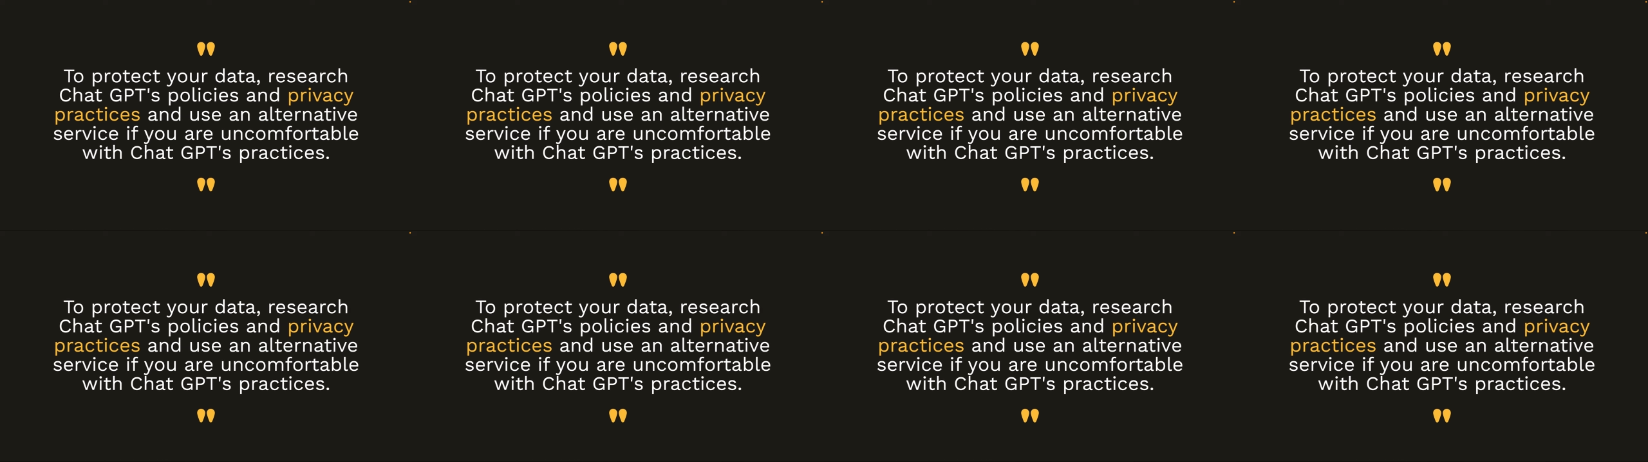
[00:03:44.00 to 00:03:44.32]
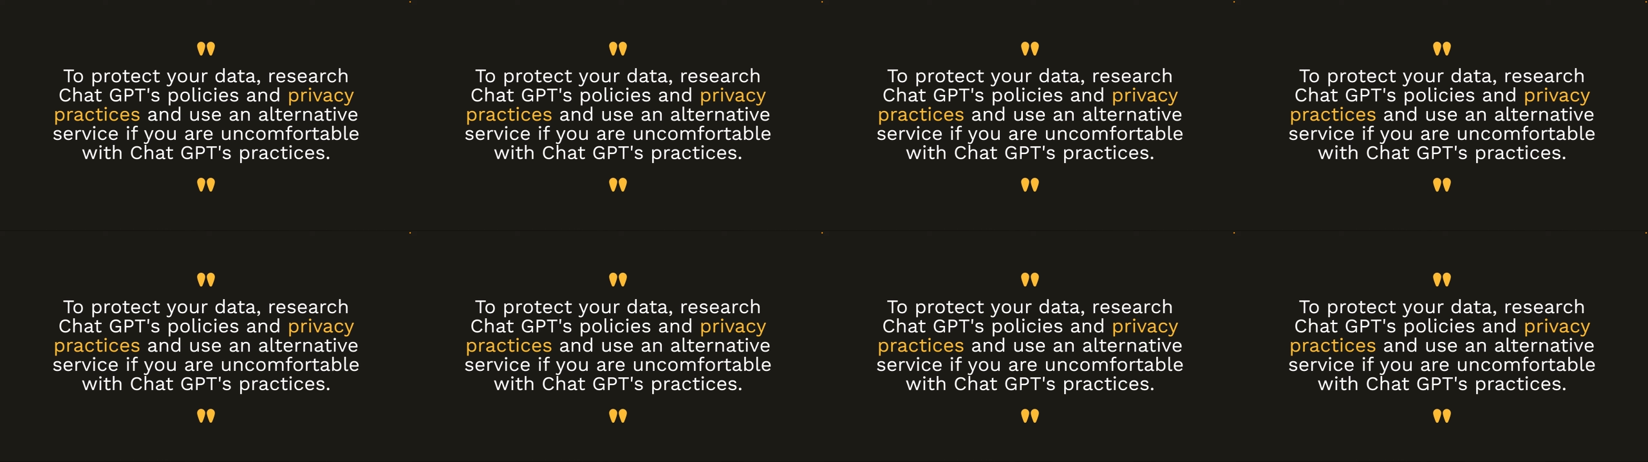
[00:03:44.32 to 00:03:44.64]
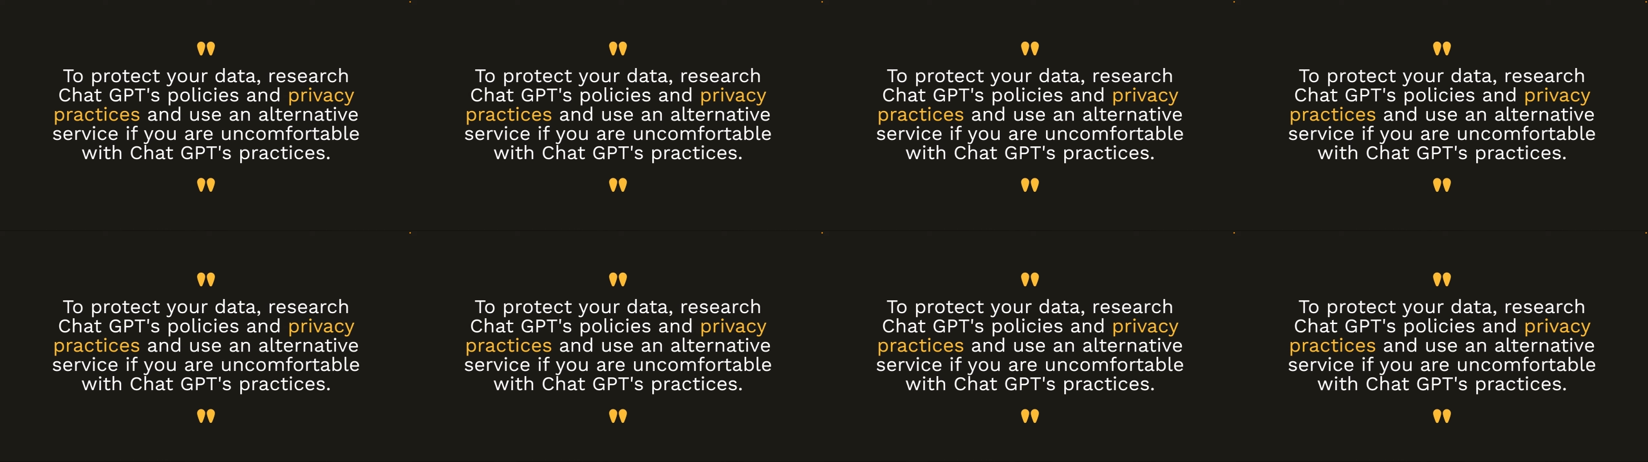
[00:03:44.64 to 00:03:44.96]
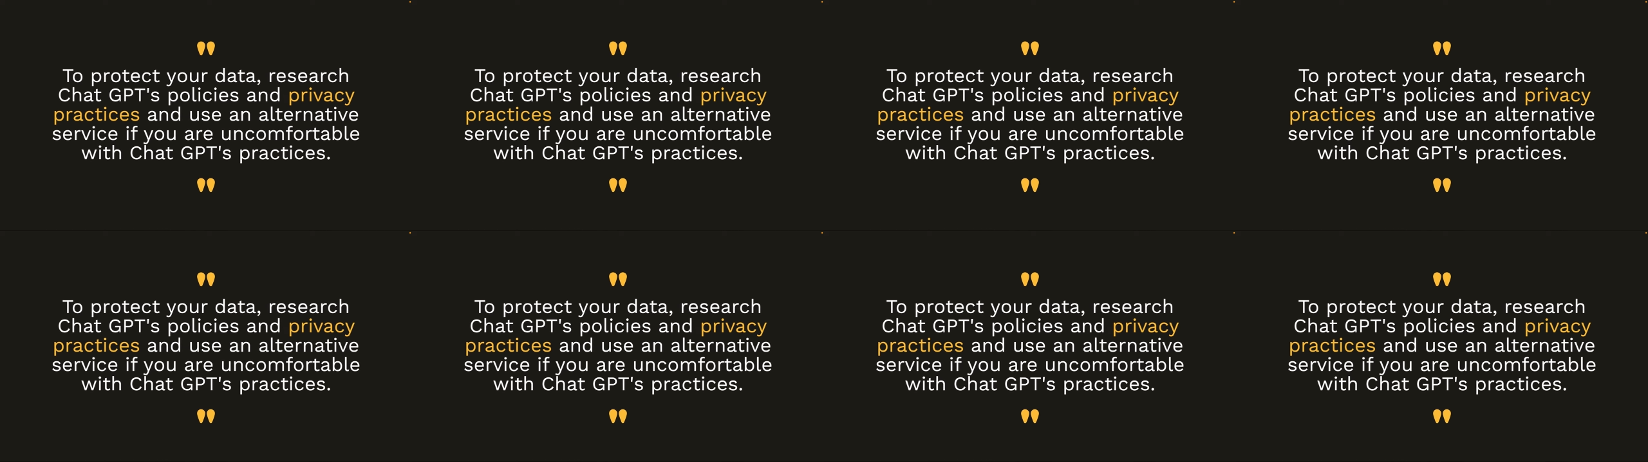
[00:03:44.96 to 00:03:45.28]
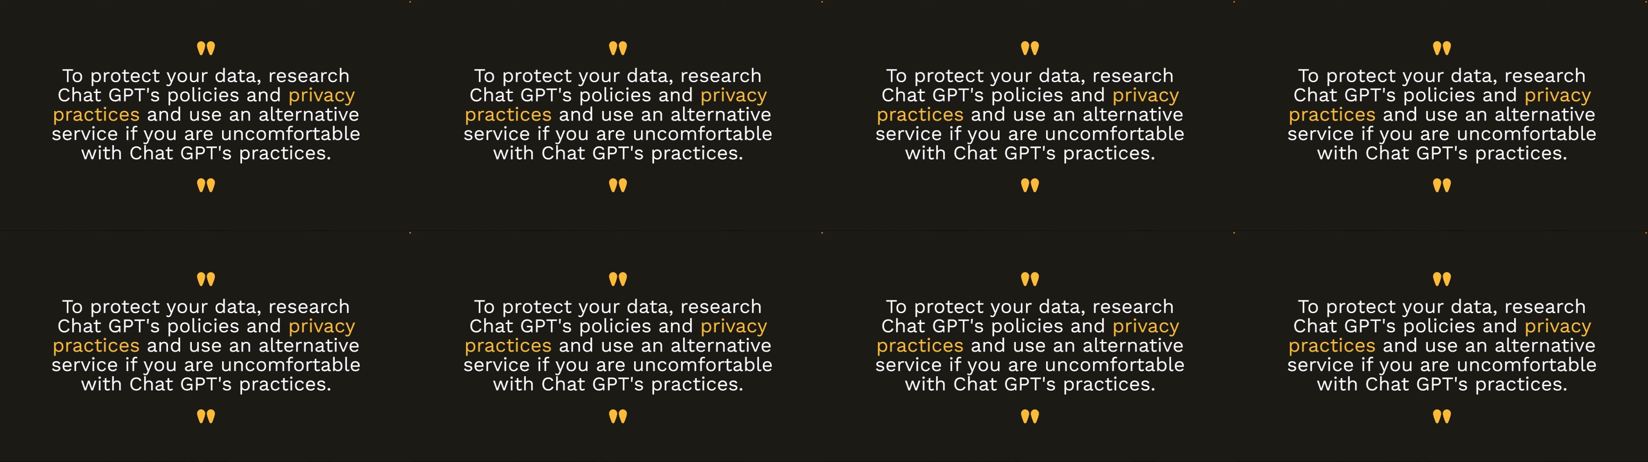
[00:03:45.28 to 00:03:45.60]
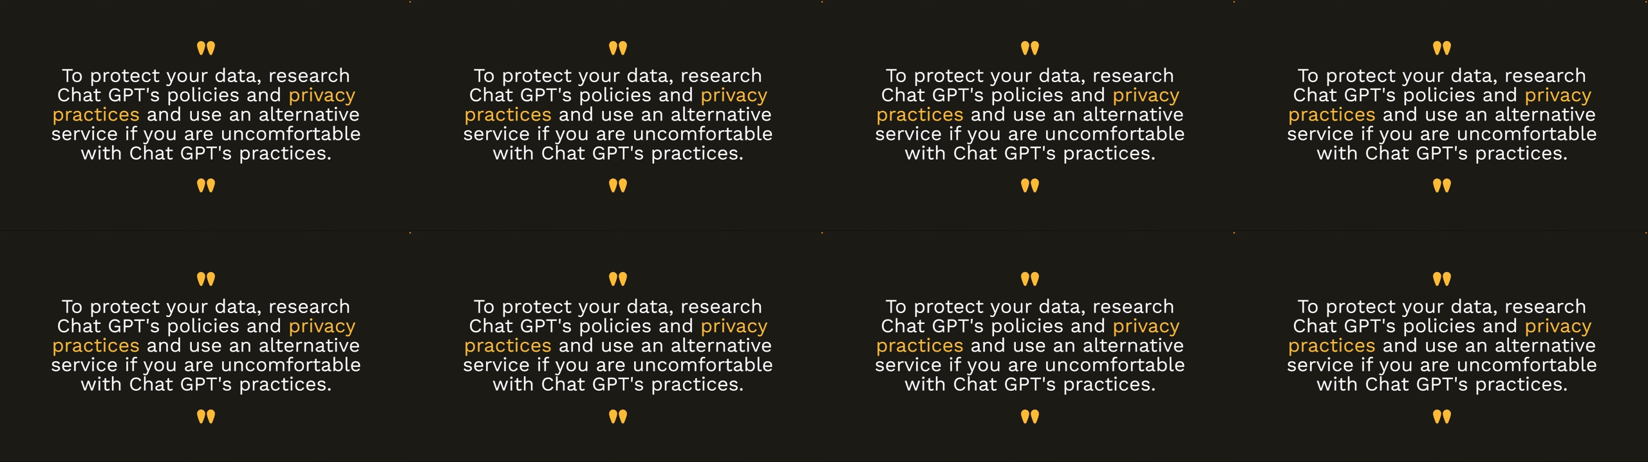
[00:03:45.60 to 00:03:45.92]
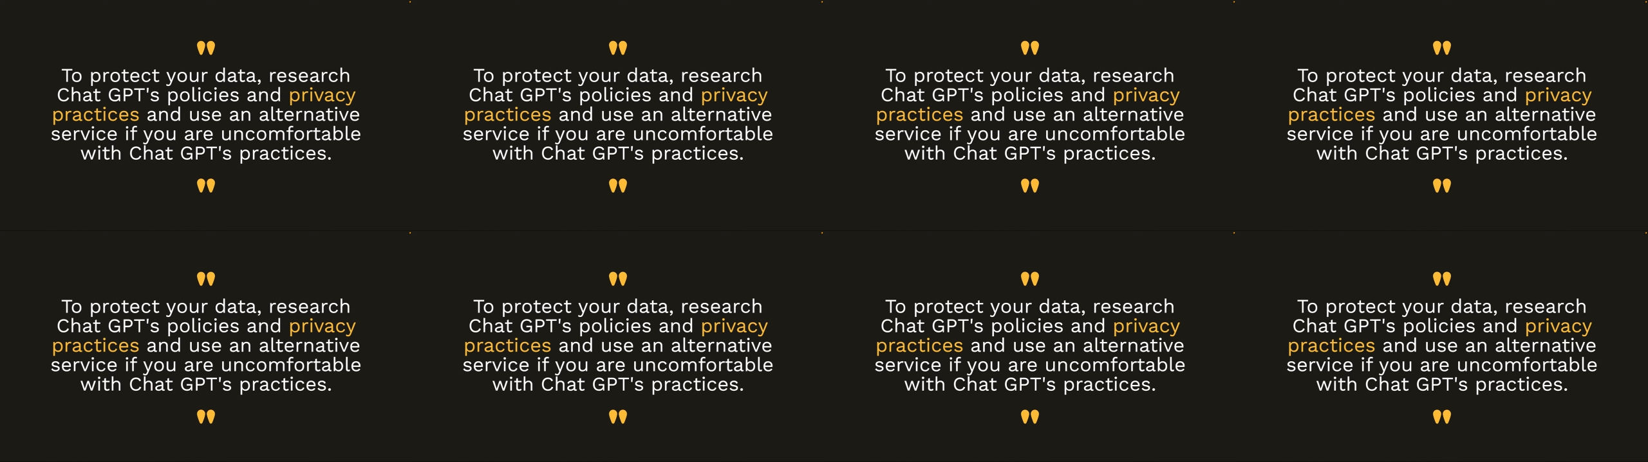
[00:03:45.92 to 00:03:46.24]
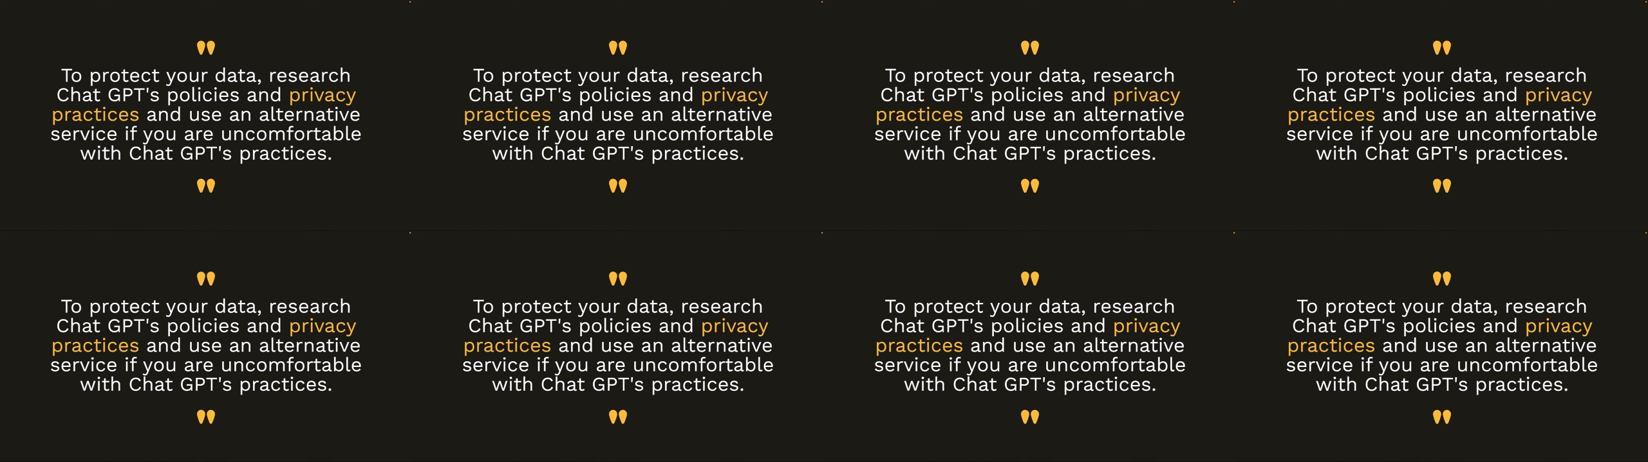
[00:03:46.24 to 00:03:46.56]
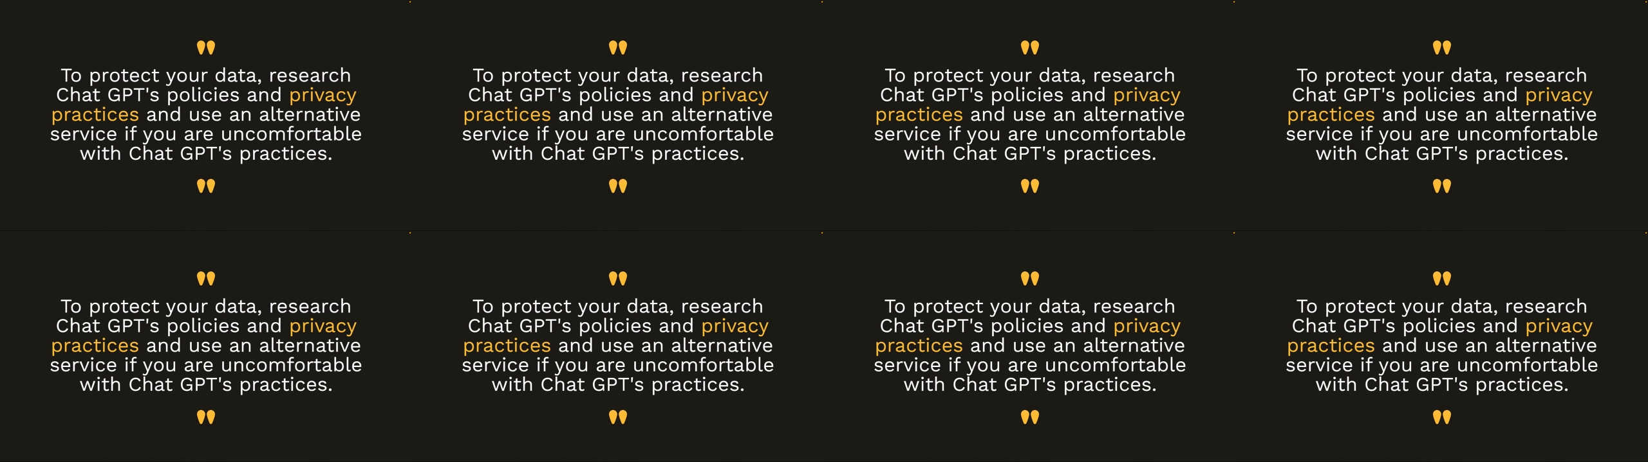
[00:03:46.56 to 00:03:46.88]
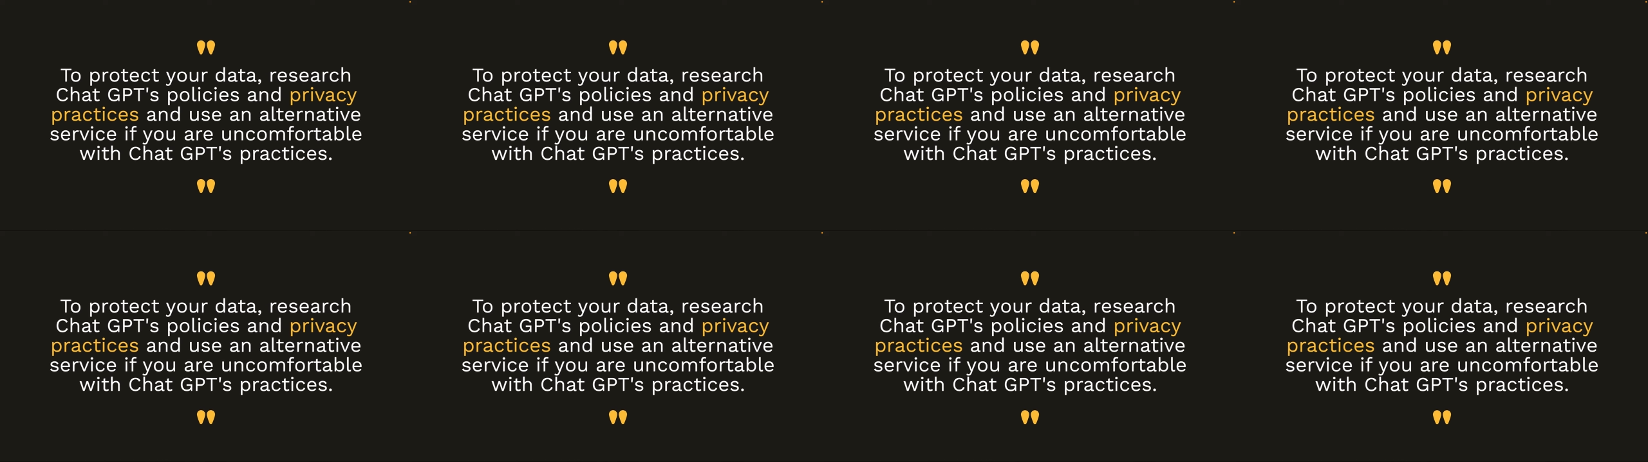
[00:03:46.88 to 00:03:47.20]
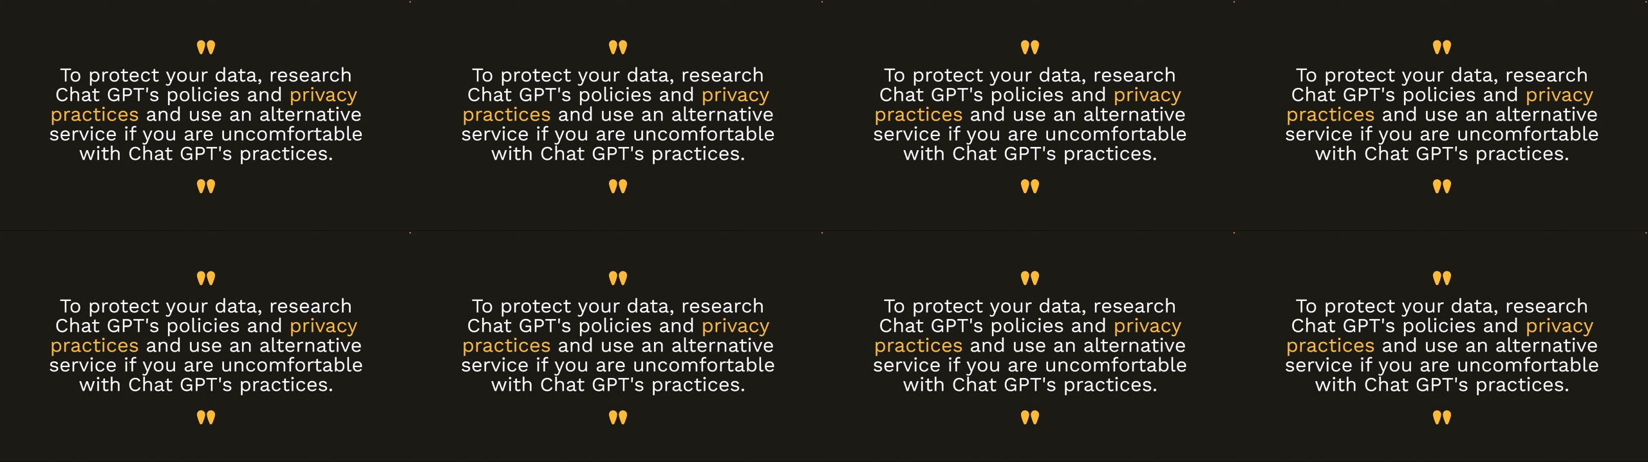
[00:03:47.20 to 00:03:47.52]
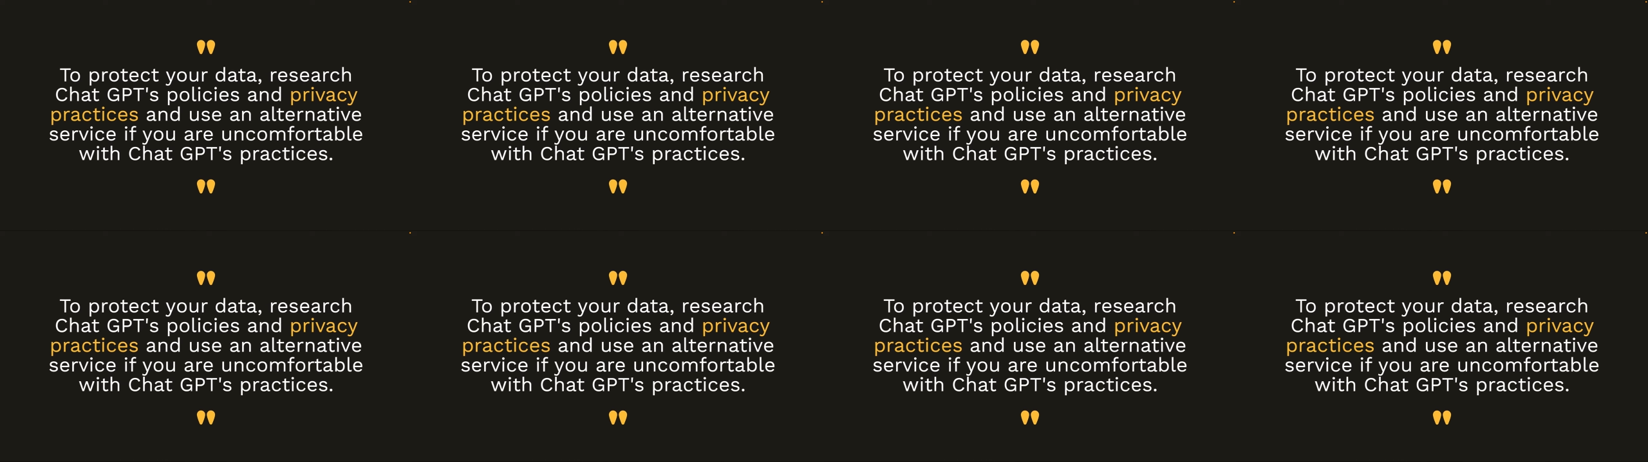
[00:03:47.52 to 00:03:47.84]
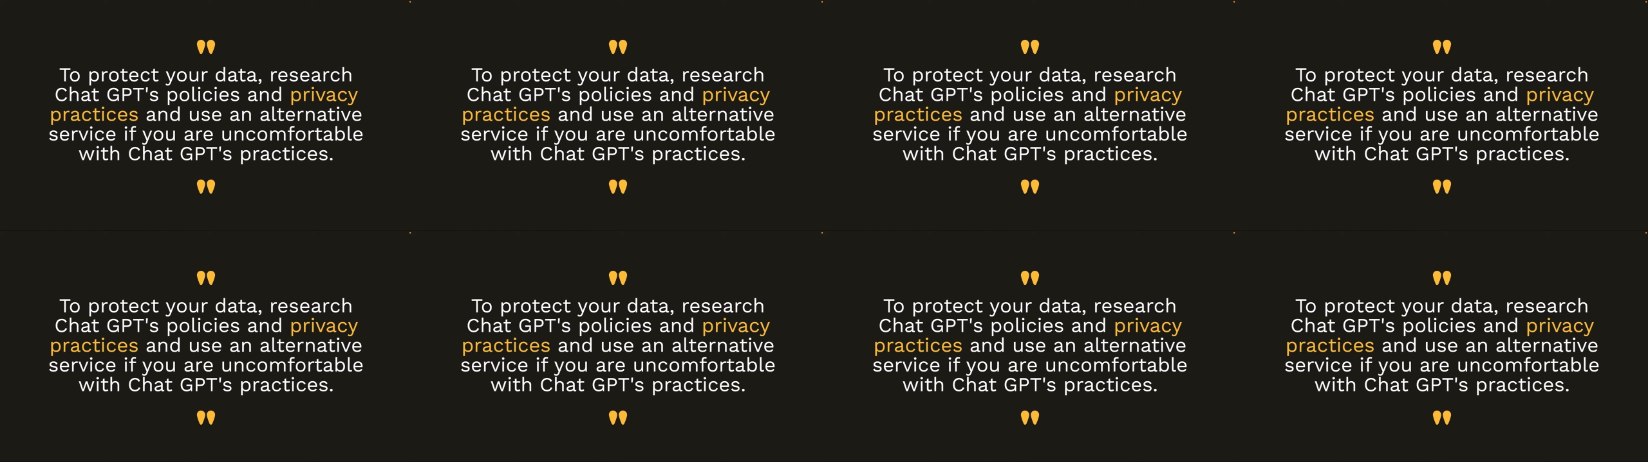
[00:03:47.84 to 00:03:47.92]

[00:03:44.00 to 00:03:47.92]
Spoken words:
Nobody's mouth can be seen.